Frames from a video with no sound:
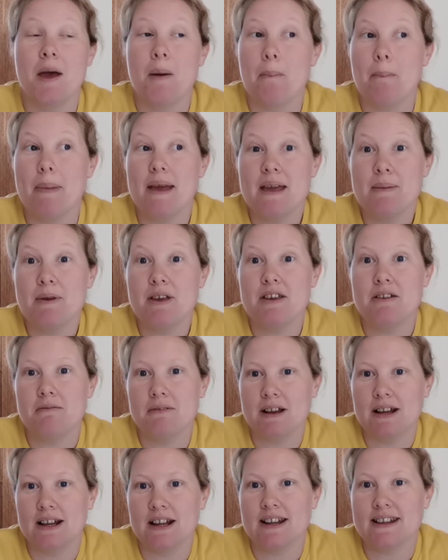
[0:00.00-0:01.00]
Maybe you
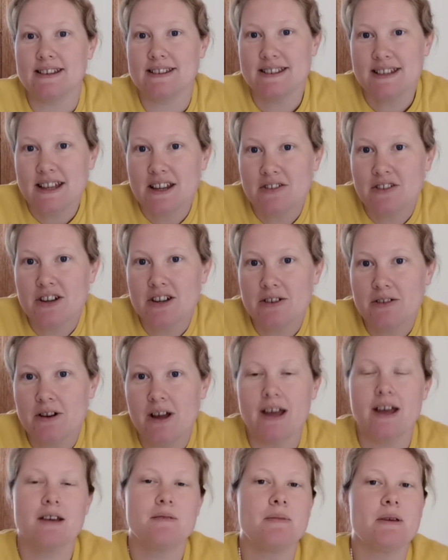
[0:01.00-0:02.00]
really like cereal,
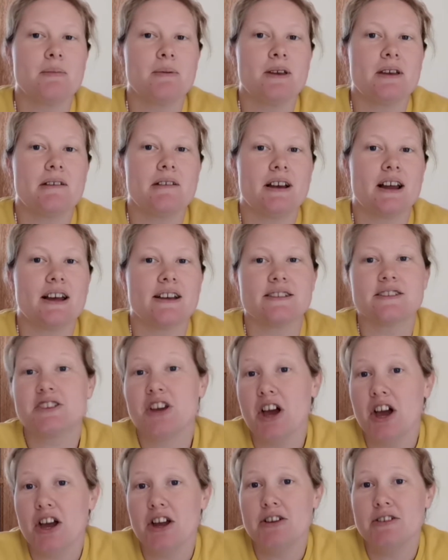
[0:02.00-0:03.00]
maybe you like
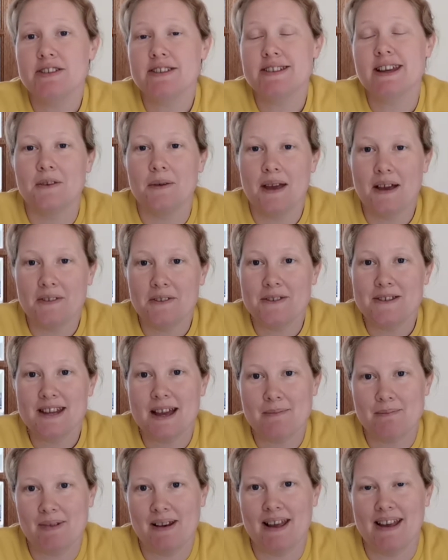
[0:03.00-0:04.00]
toast. So we have some
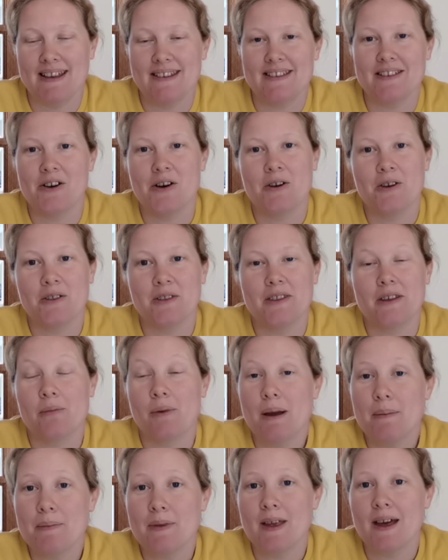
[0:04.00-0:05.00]
templates on the
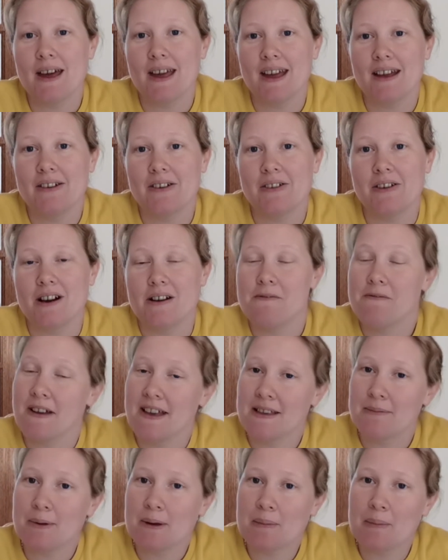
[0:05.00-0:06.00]
website and on our
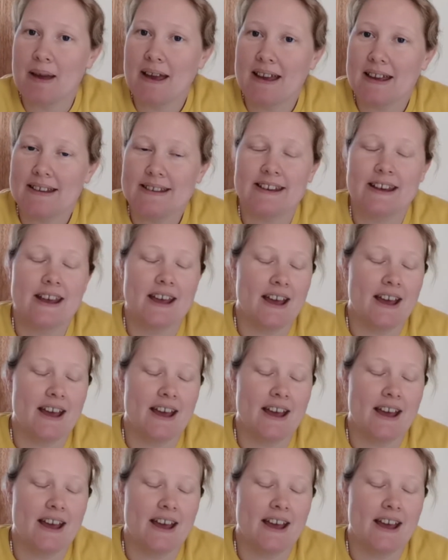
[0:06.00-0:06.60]
Facebook page,